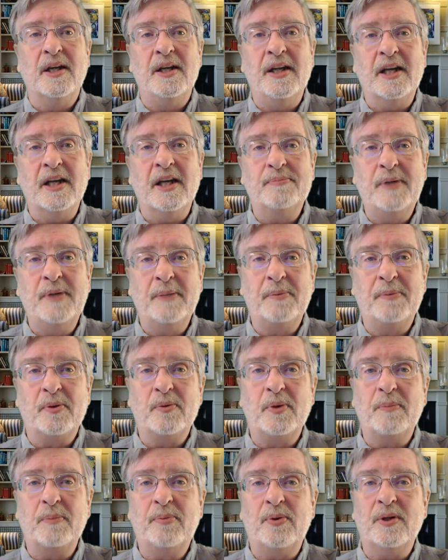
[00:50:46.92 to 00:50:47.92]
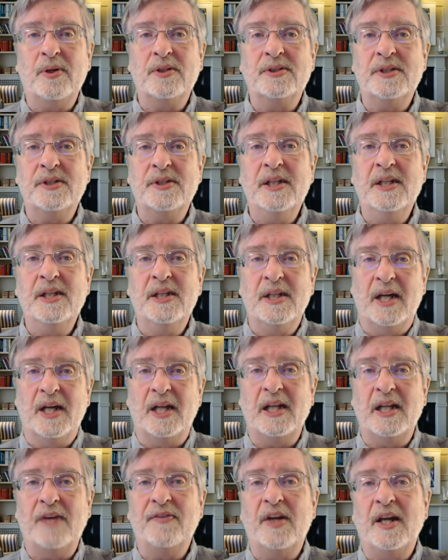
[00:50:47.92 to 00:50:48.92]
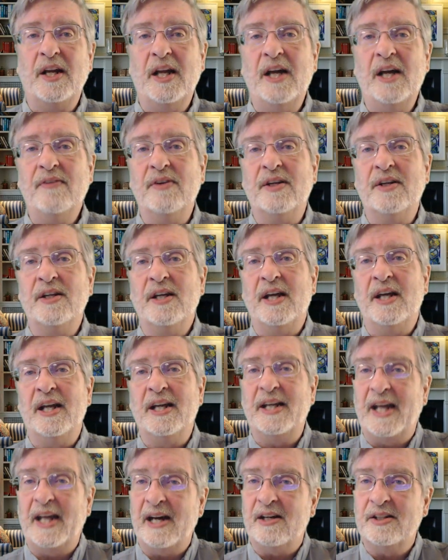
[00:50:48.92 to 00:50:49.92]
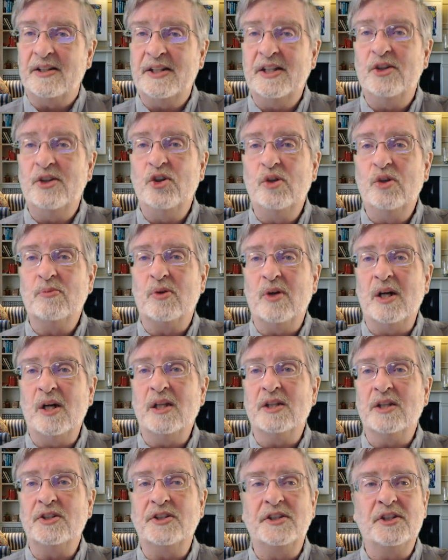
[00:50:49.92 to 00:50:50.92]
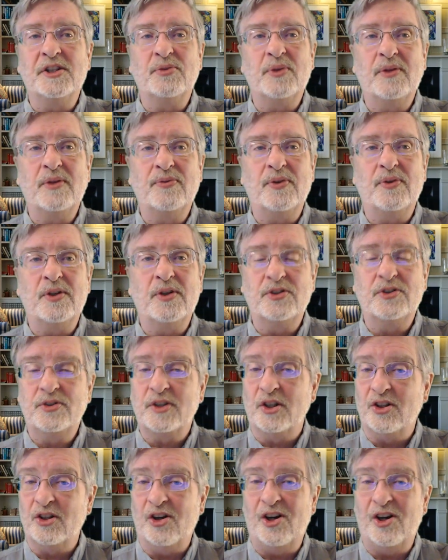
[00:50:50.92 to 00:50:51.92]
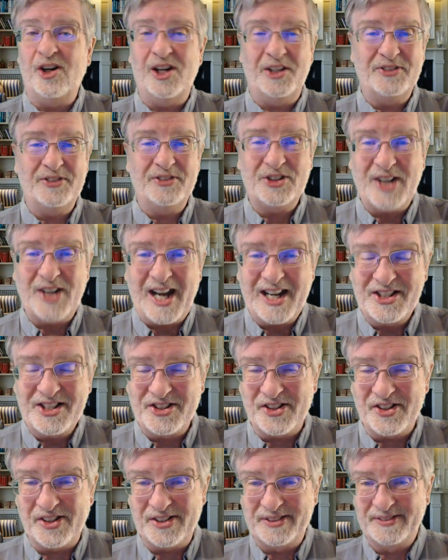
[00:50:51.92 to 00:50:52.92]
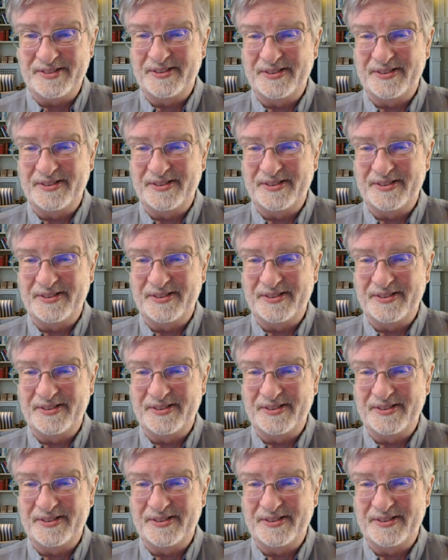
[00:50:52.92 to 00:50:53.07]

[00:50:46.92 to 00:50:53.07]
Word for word: Next, people report seeing 1111, and in Chaldean numerology, this refers to the law of attraction.